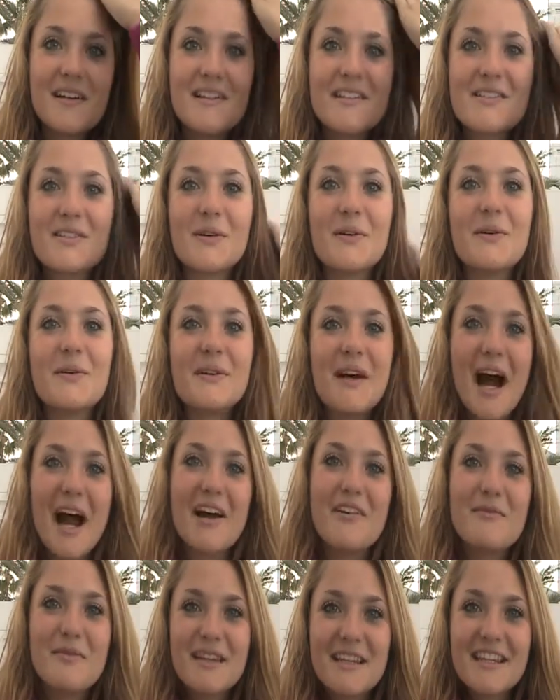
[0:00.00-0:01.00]
So
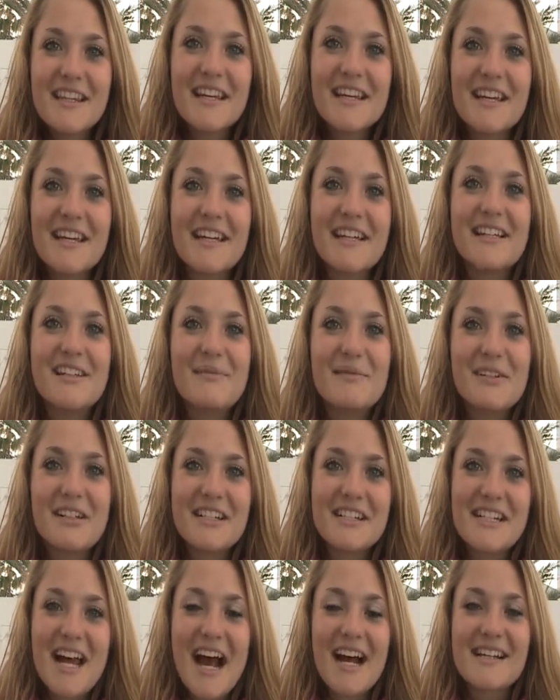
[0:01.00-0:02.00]
I've been thinking in a
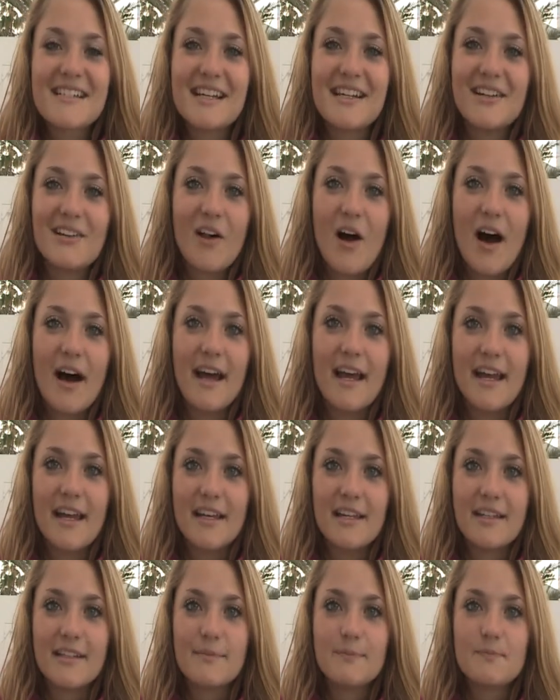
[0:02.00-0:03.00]
British accent a lot,
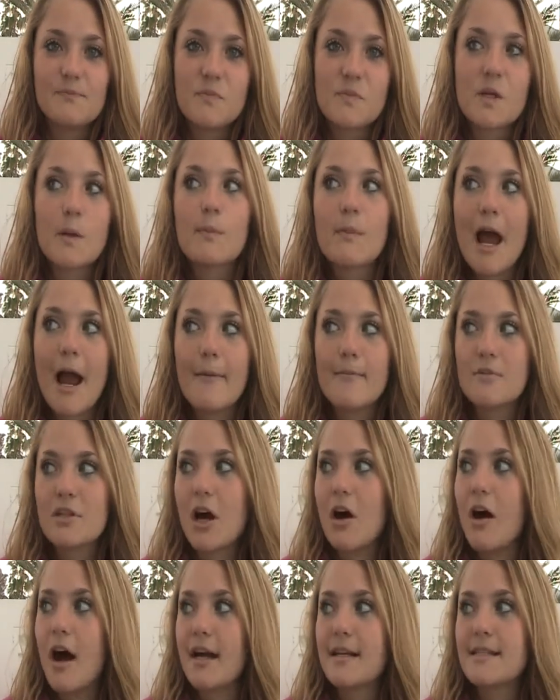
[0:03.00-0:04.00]
and sometimes
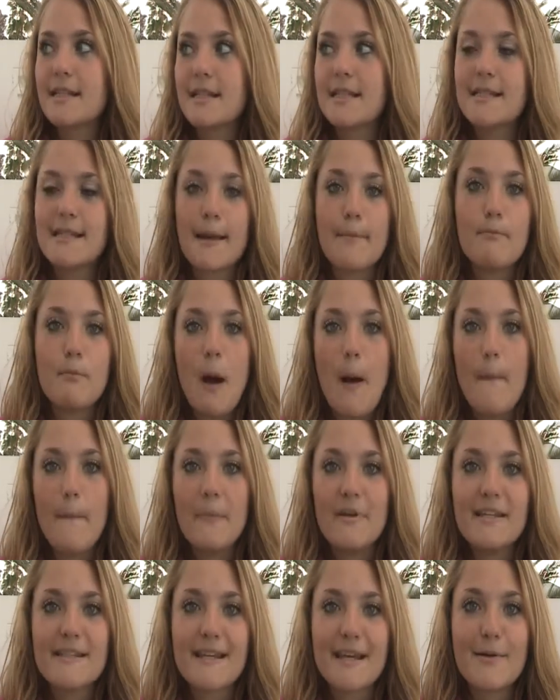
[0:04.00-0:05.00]
I'll accidentally say
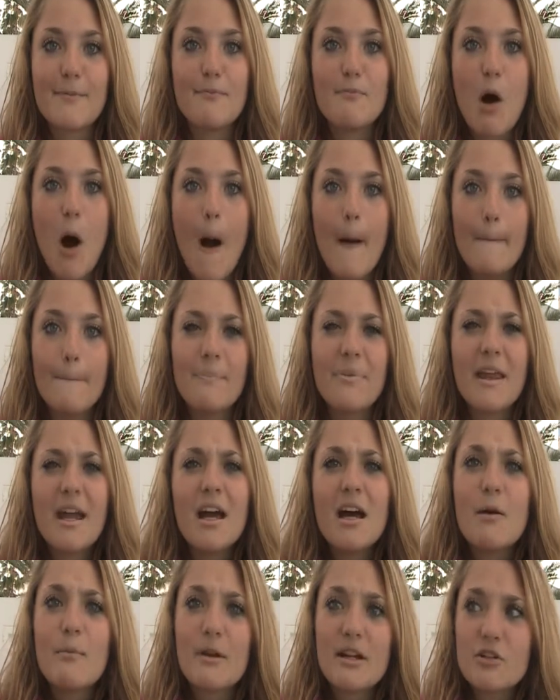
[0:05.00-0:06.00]
mum instead of mom,
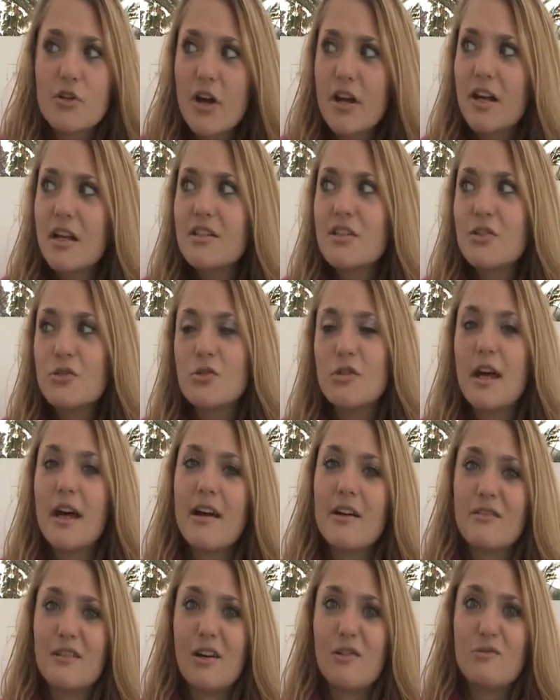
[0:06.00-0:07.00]
but I try not to do
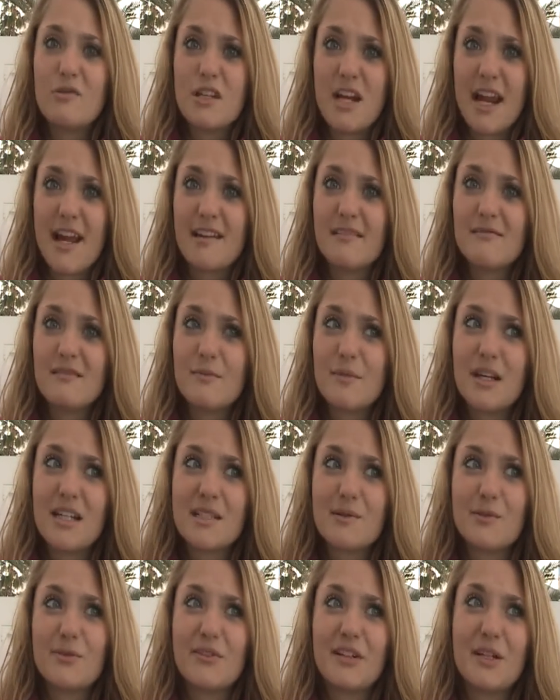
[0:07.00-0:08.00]
that around Jan
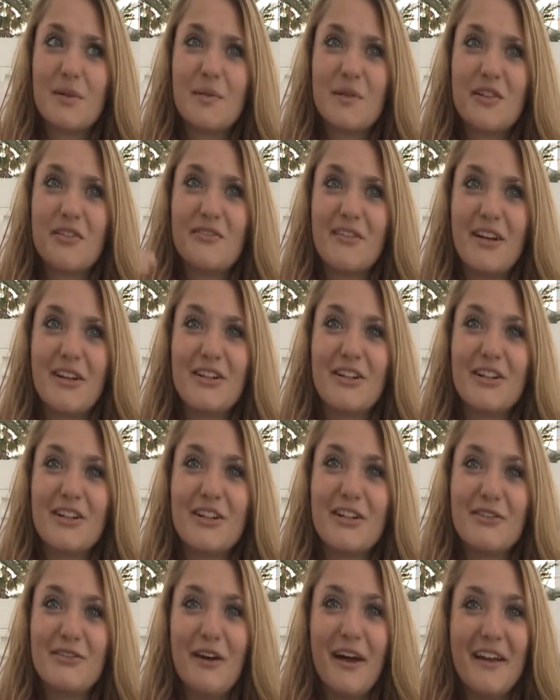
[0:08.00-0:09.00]
because I'm afraid I'm gonna offend her
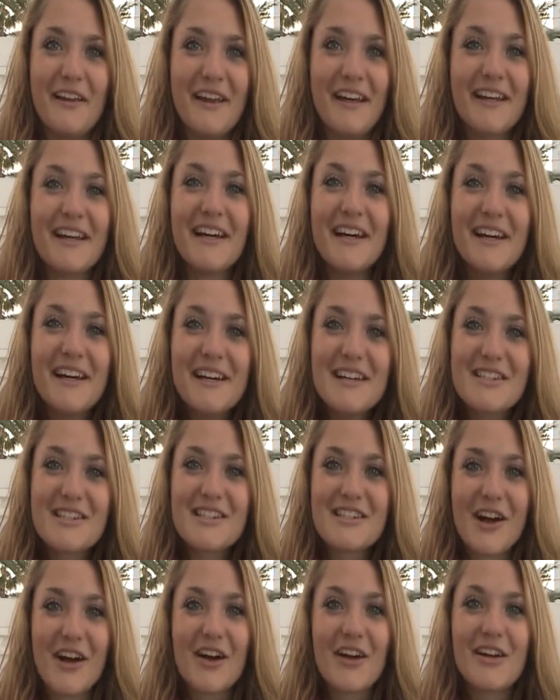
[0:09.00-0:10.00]
if I like
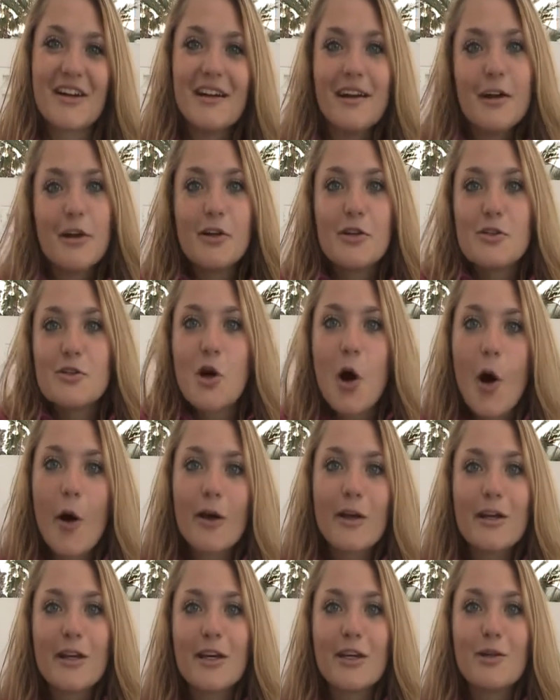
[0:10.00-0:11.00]
start
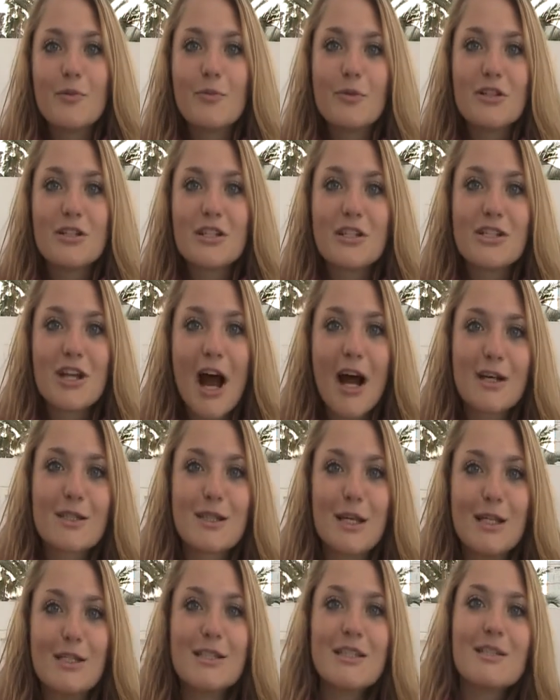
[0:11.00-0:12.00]
talking in a British
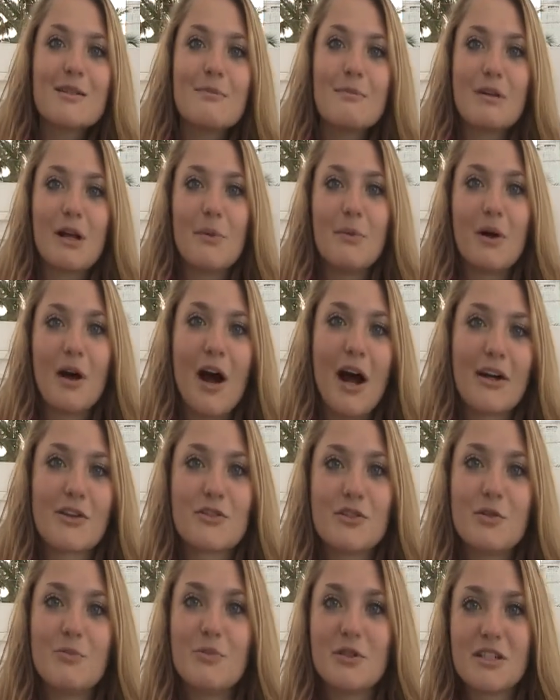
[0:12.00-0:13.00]
accent, but I'm not
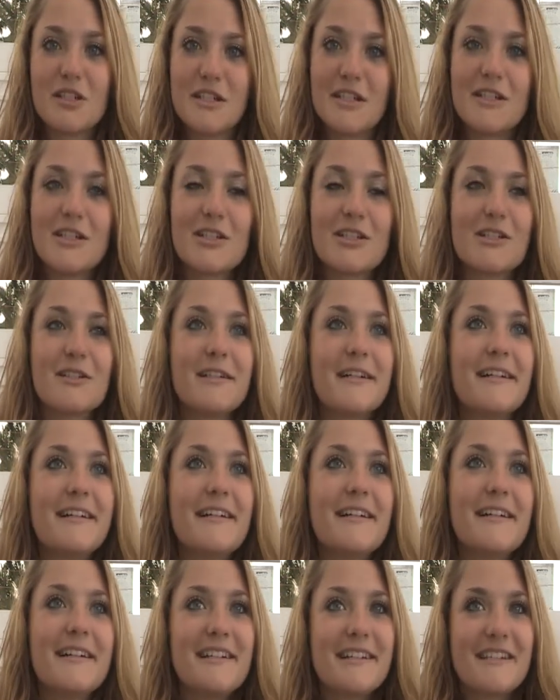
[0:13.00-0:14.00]
actually British.
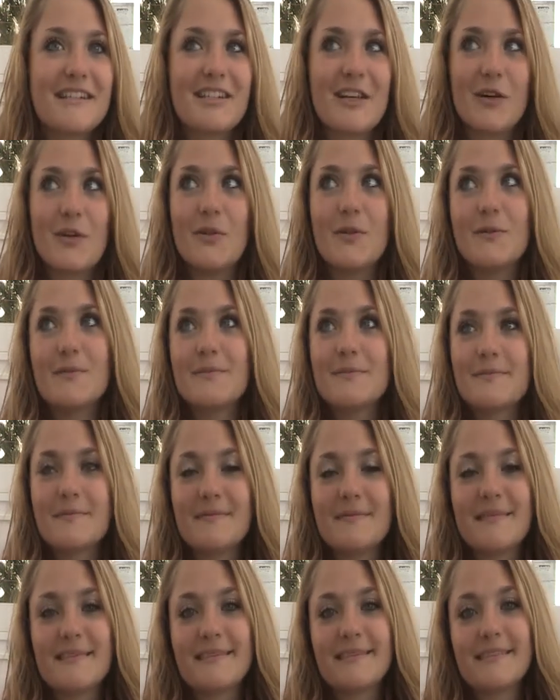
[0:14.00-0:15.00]
So,
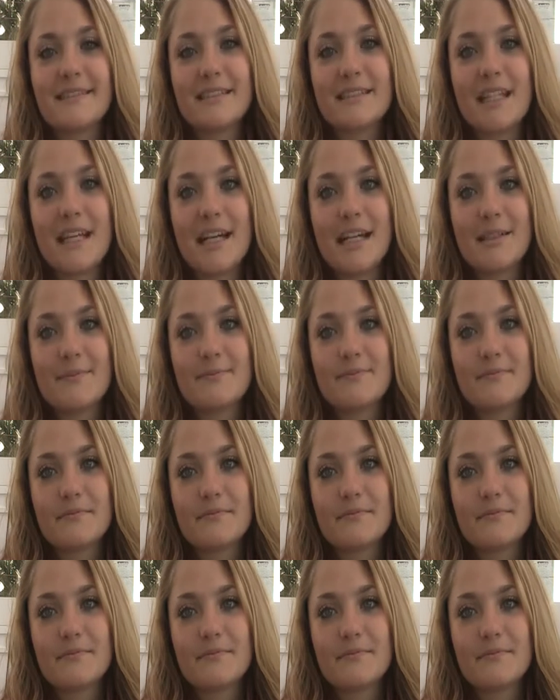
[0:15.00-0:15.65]
yeah.